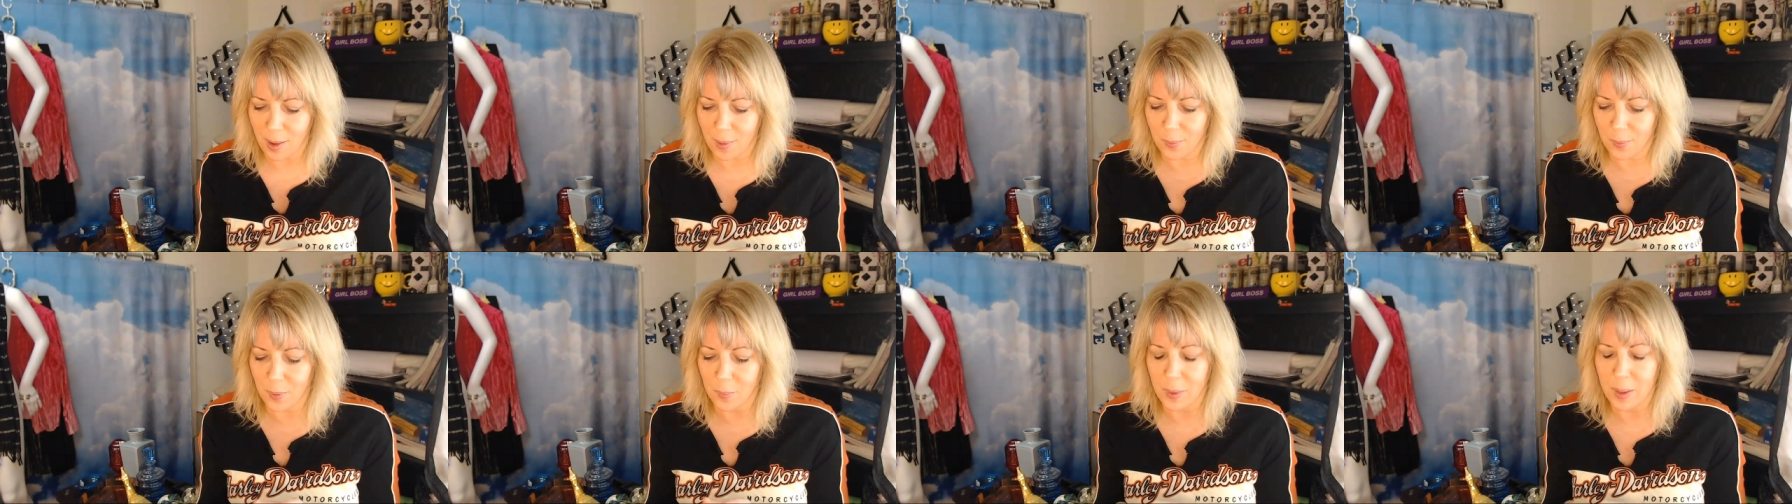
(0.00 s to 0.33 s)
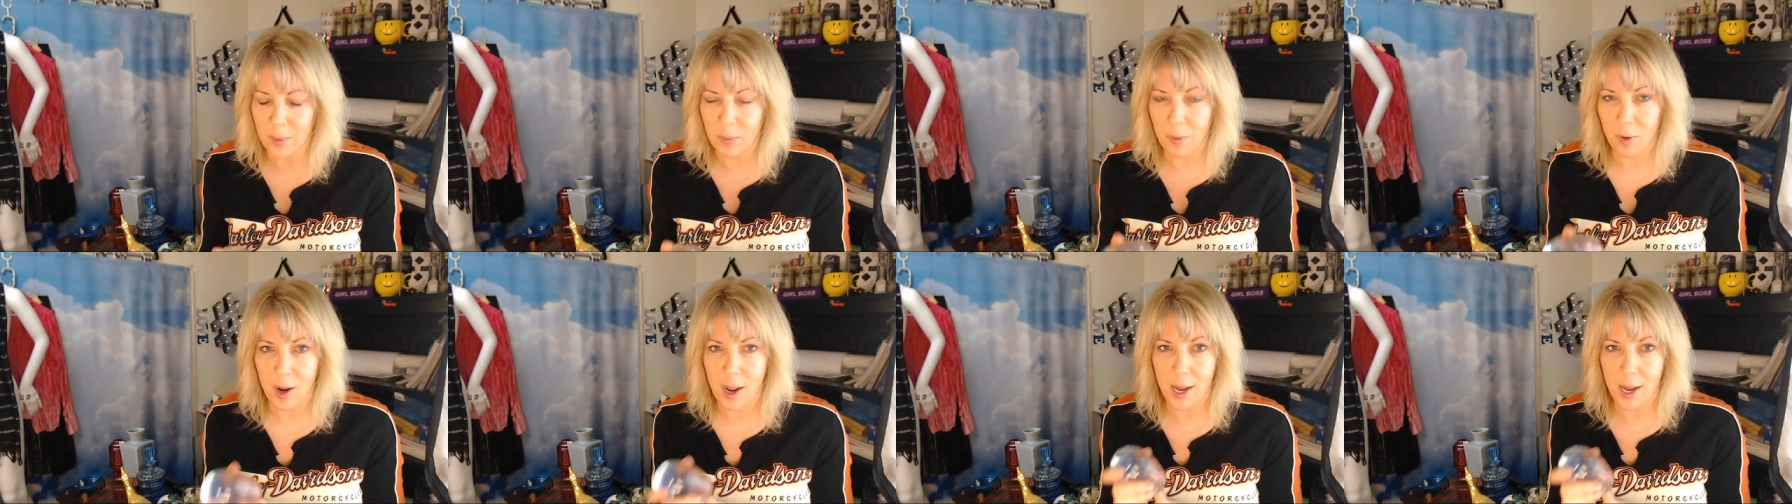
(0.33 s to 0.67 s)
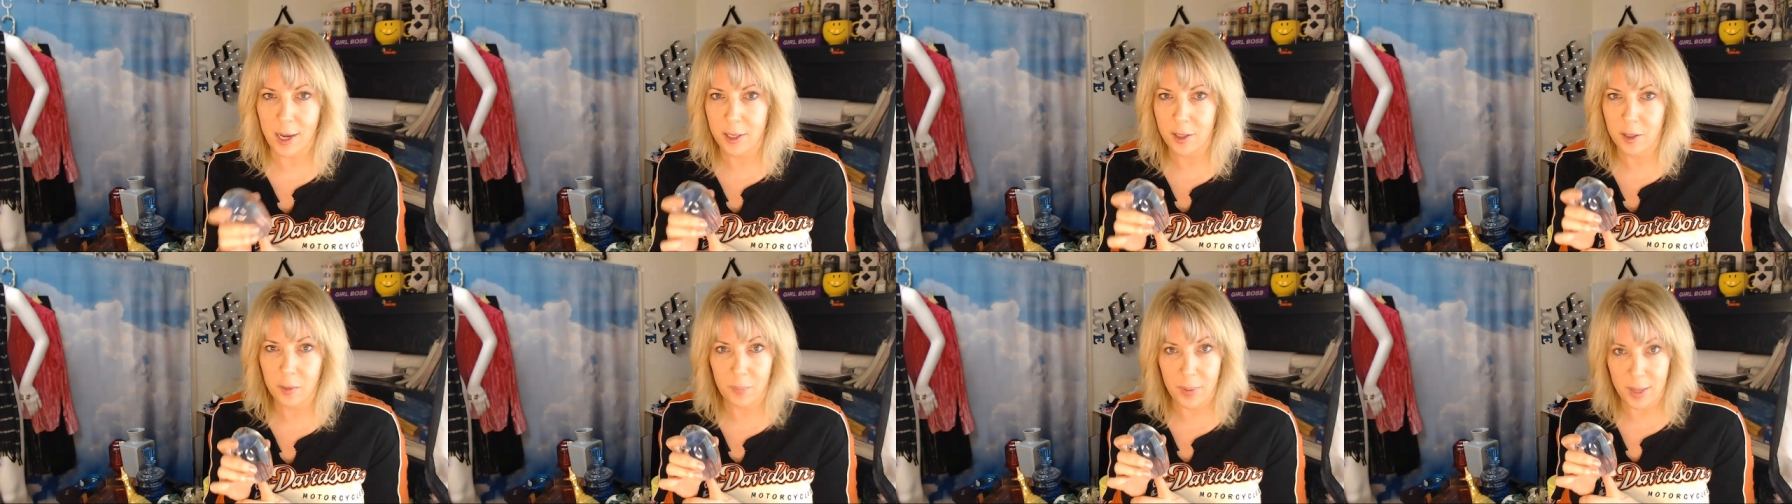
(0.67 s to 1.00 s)
when we were
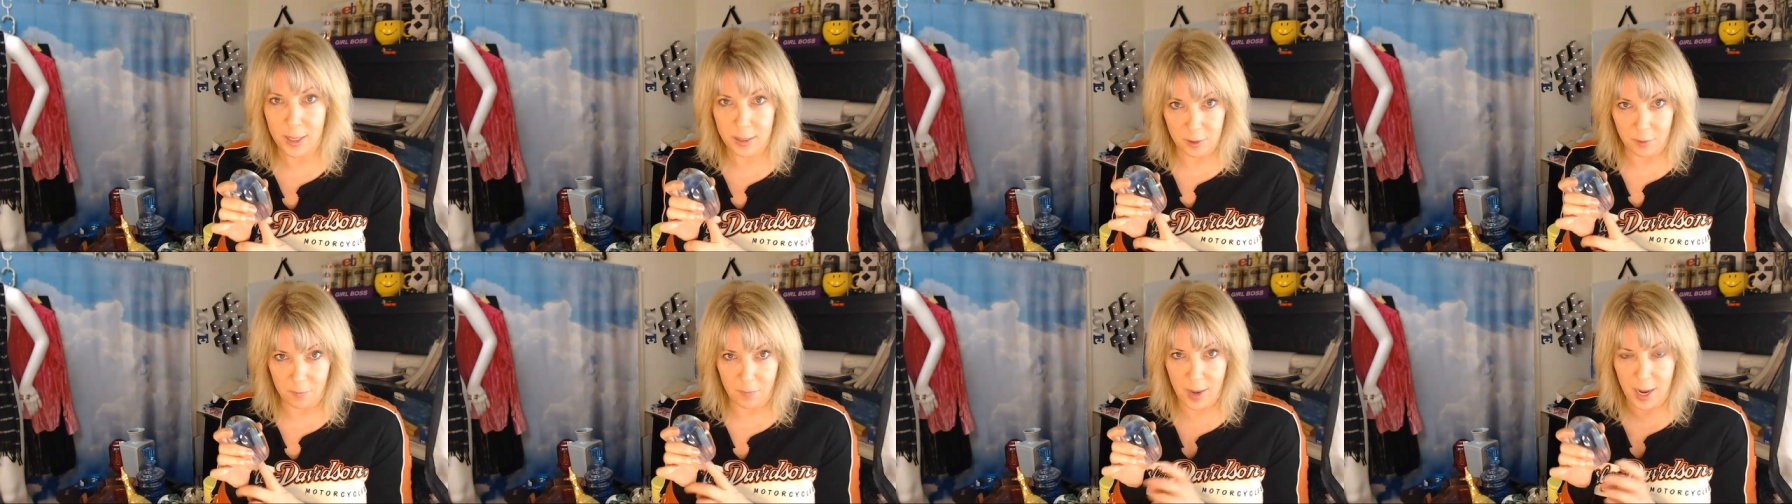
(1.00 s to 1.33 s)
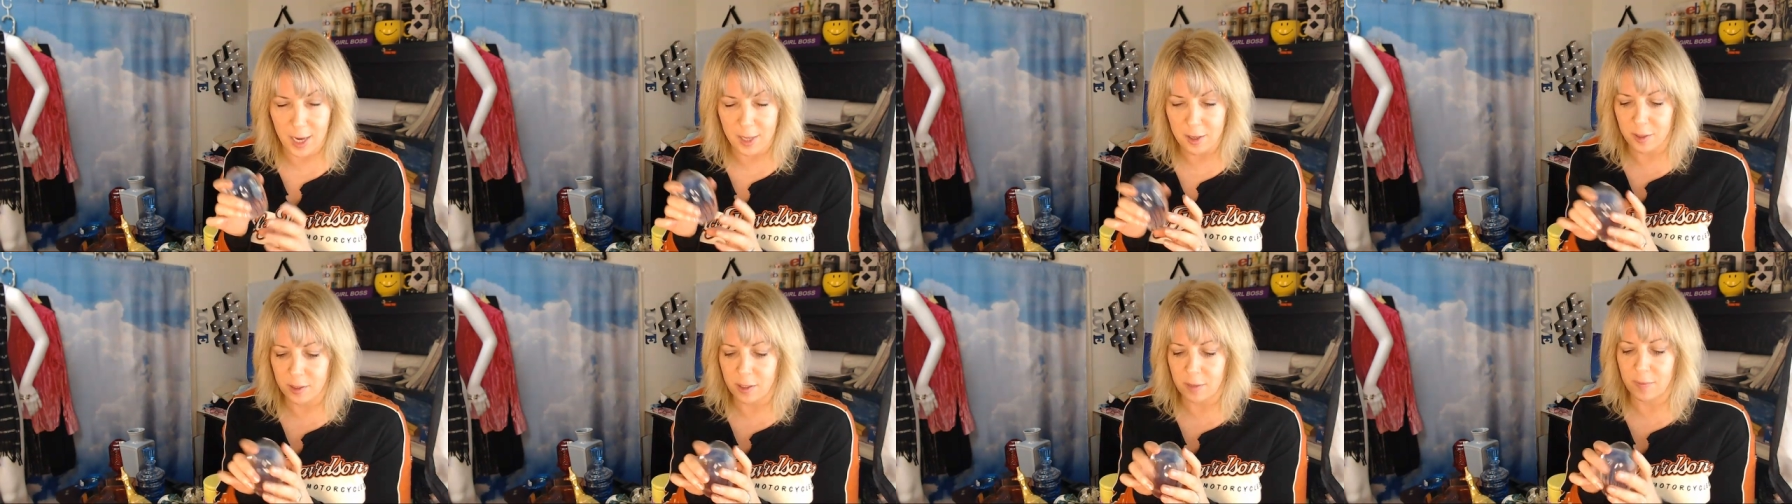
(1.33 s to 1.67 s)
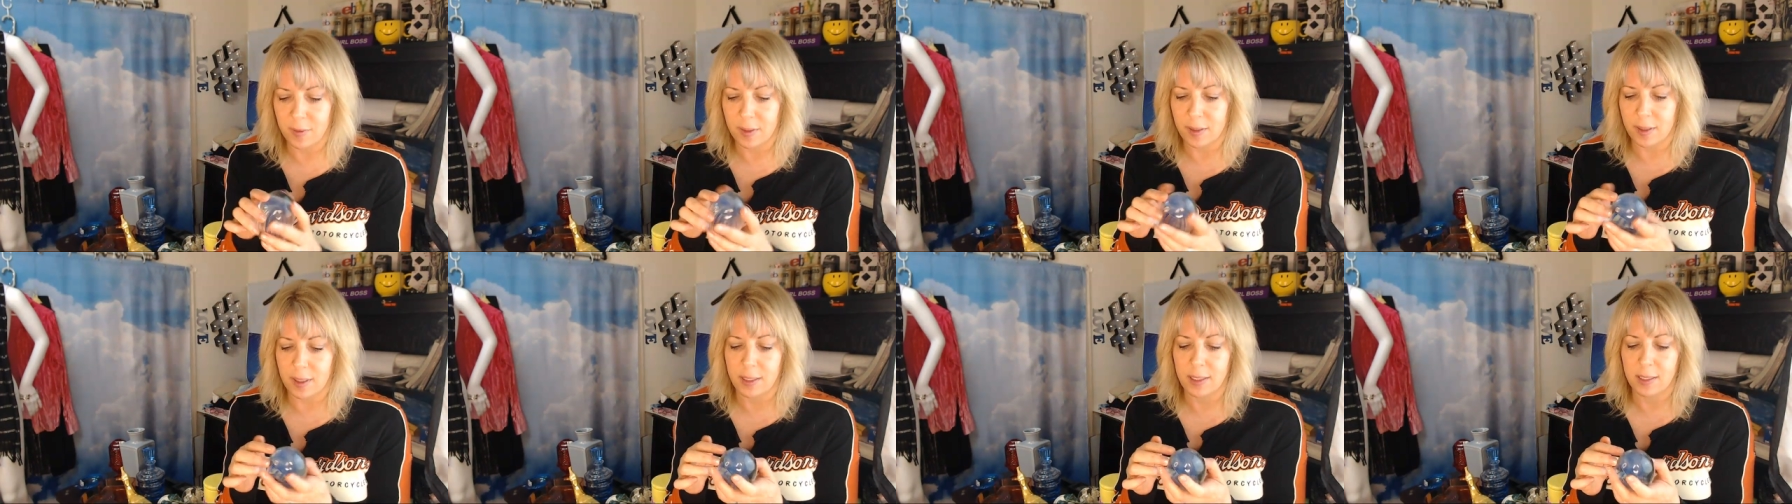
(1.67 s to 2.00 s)
headed to Pennsylvania to
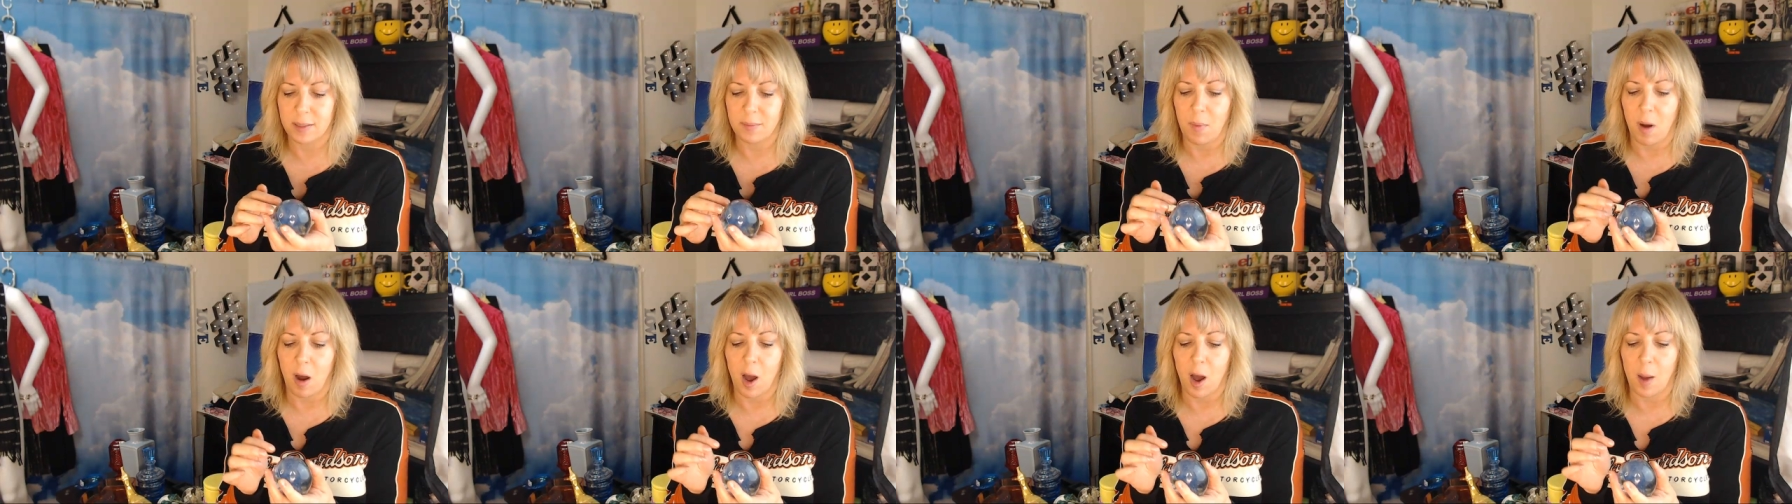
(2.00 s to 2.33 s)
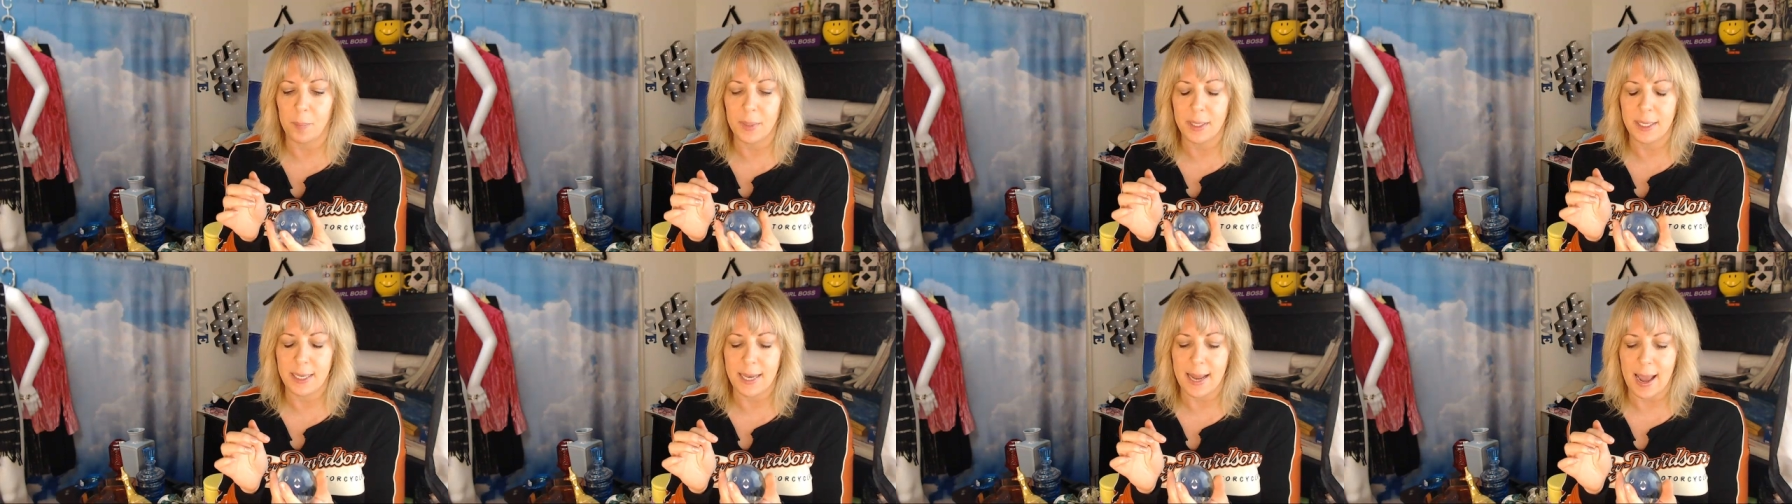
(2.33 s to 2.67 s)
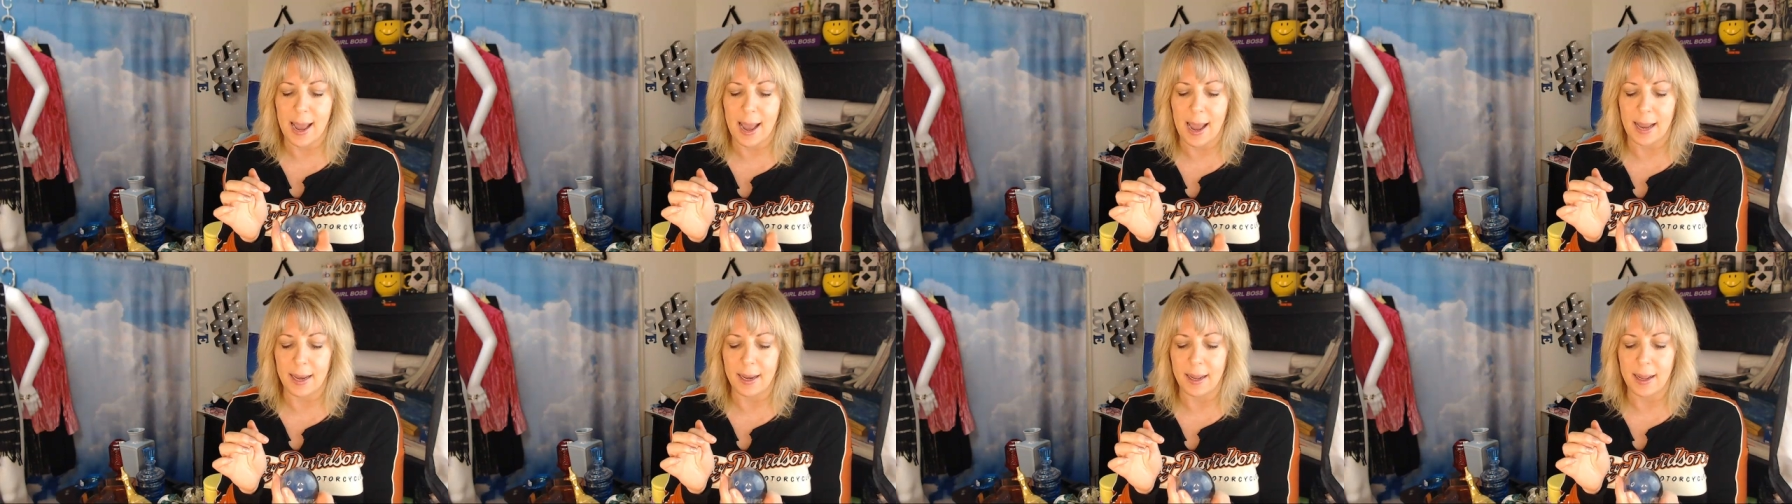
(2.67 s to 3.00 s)
visit his mom and
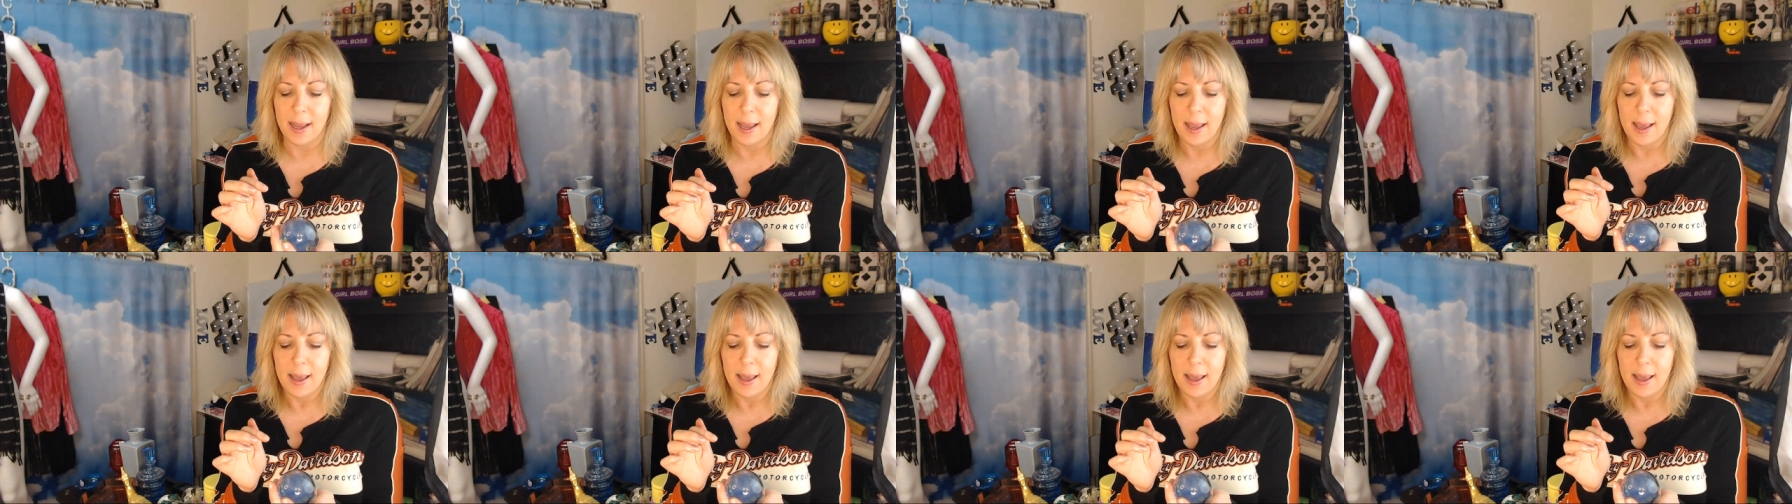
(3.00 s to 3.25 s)
dad.